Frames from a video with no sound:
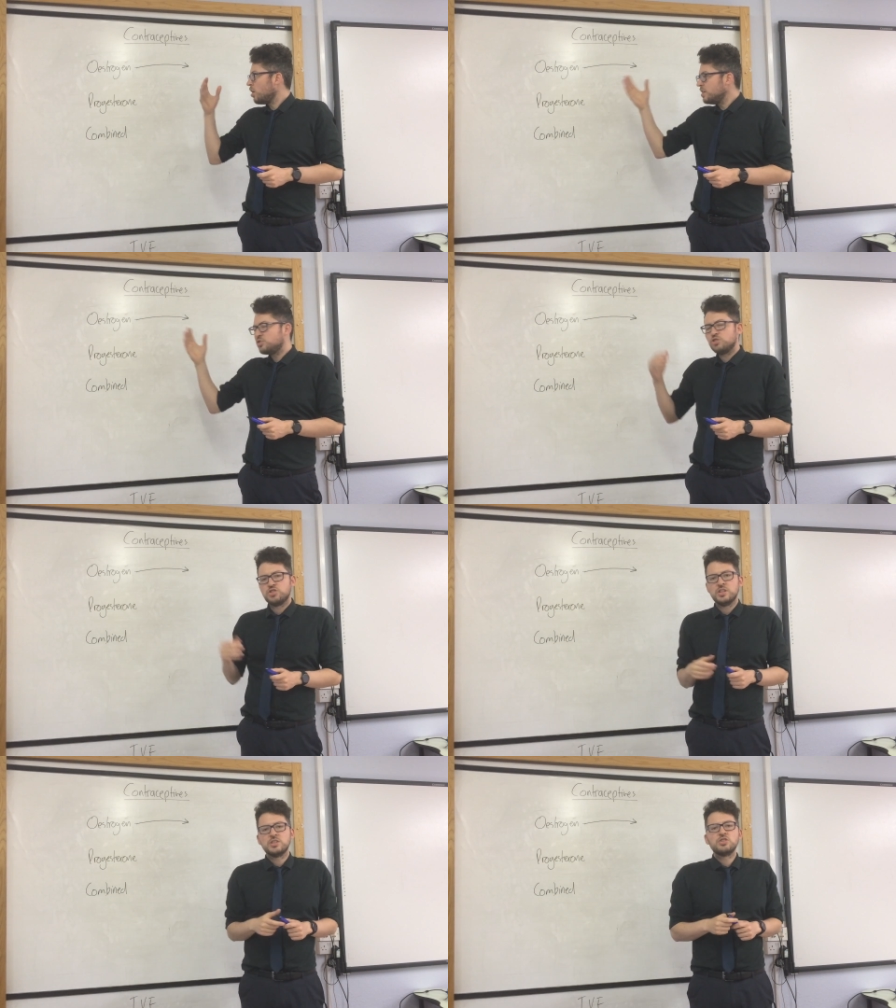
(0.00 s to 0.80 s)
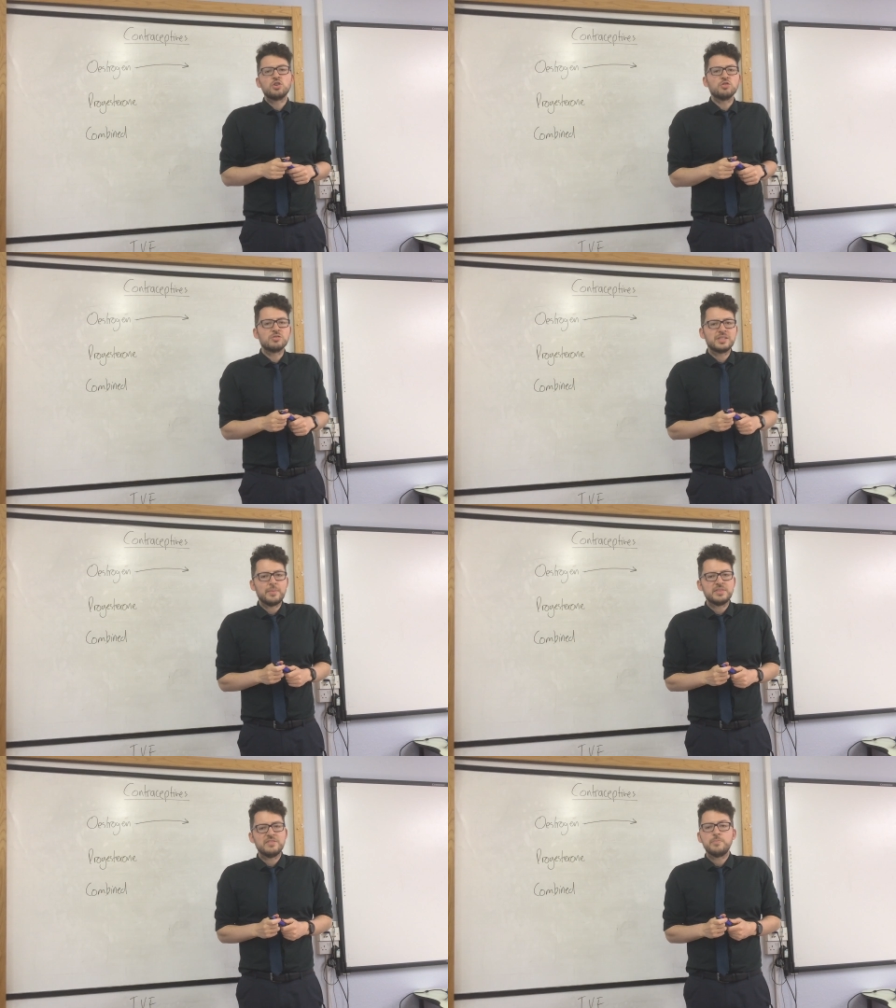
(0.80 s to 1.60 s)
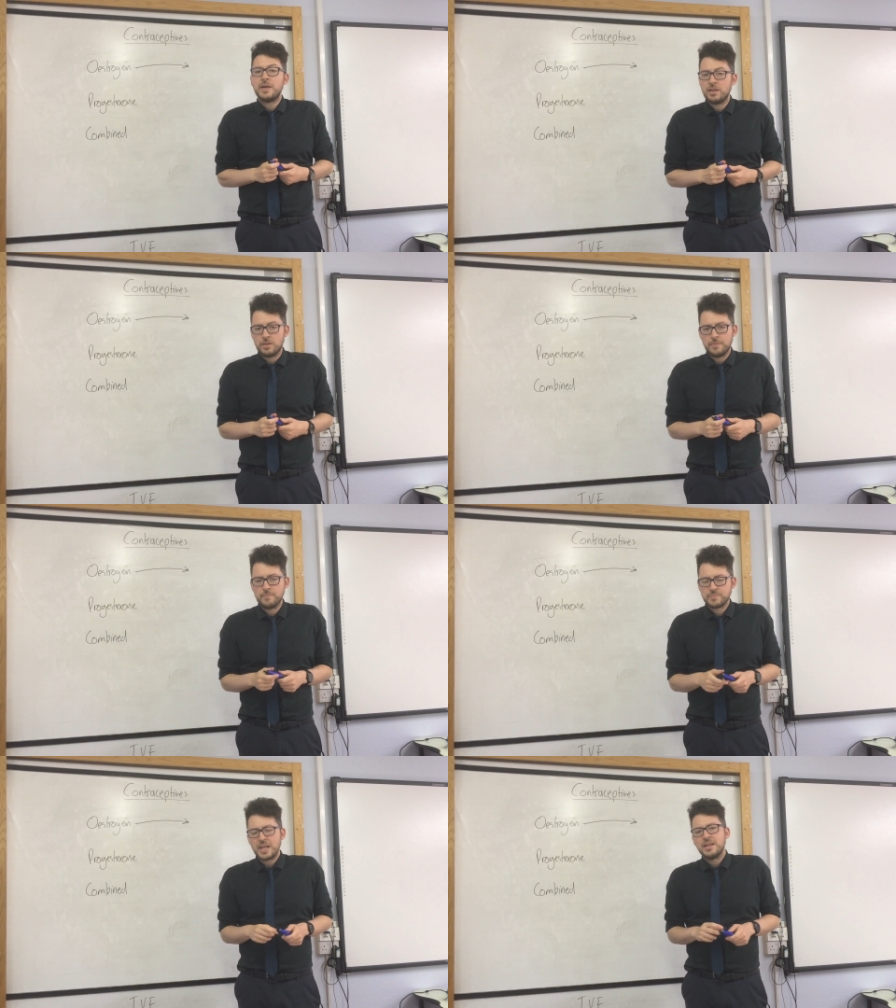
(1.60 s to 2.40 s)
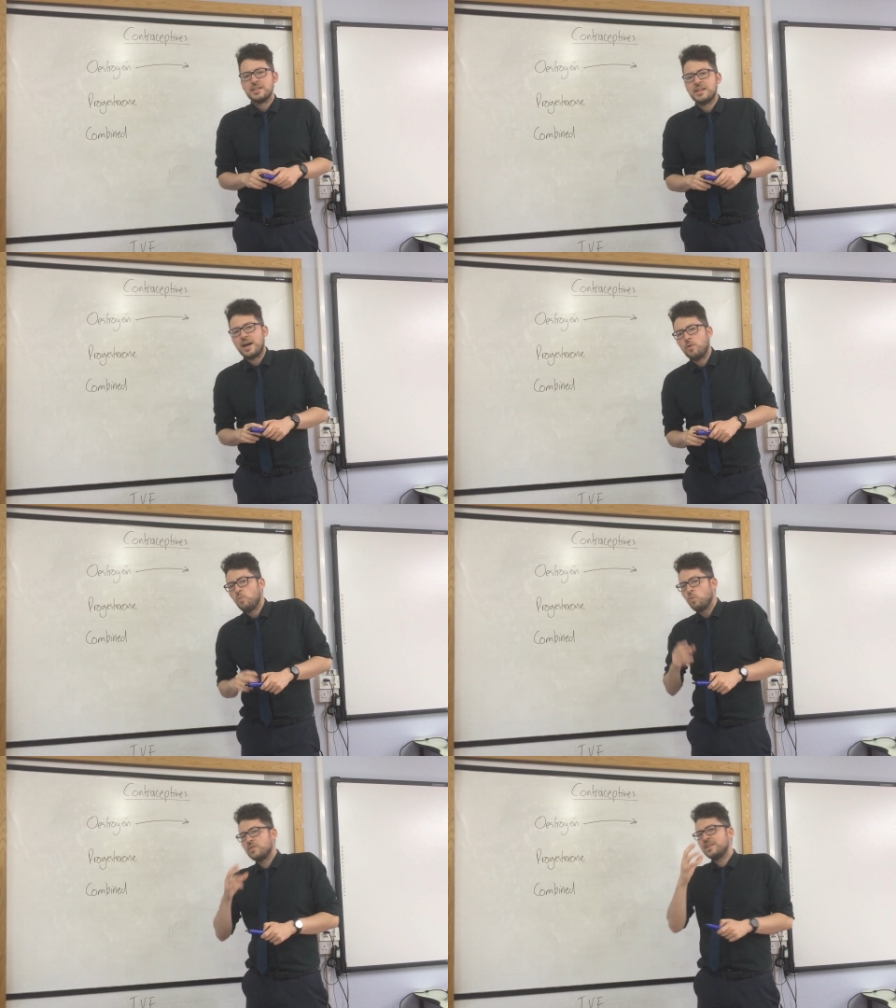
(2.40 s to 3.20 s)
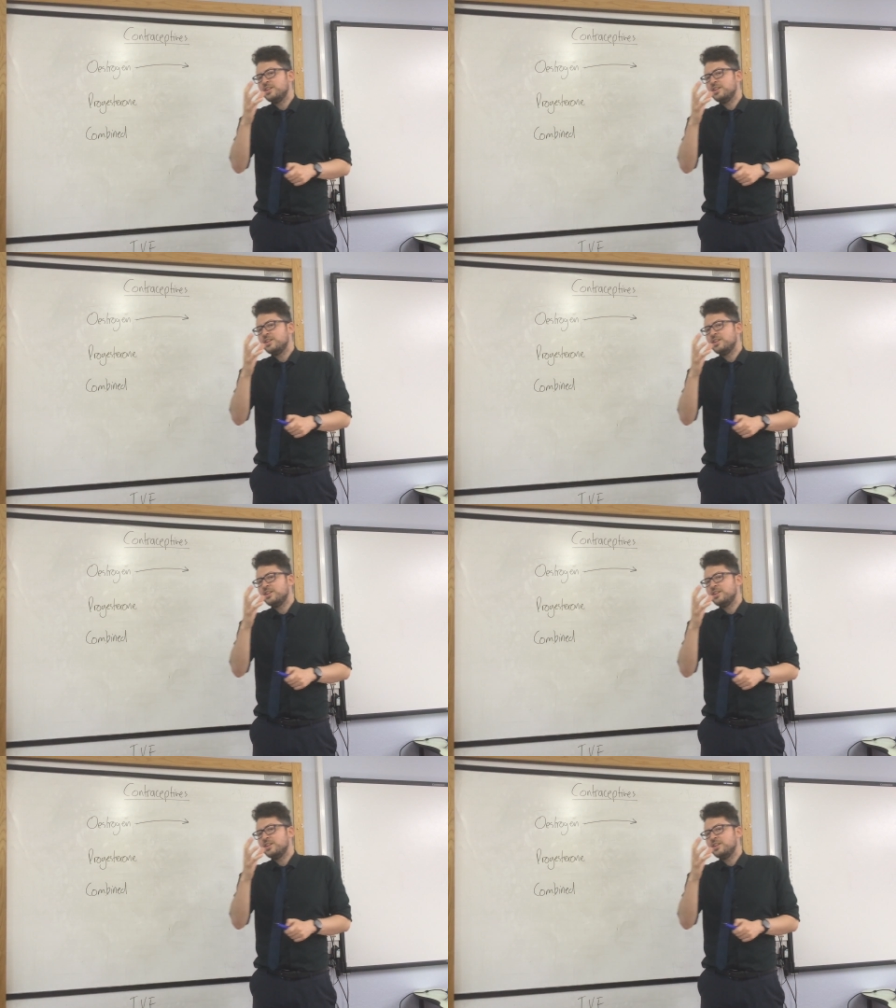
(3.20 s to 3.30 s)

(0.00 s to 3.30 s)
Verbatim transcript: estrogen contraceptive pill. Now what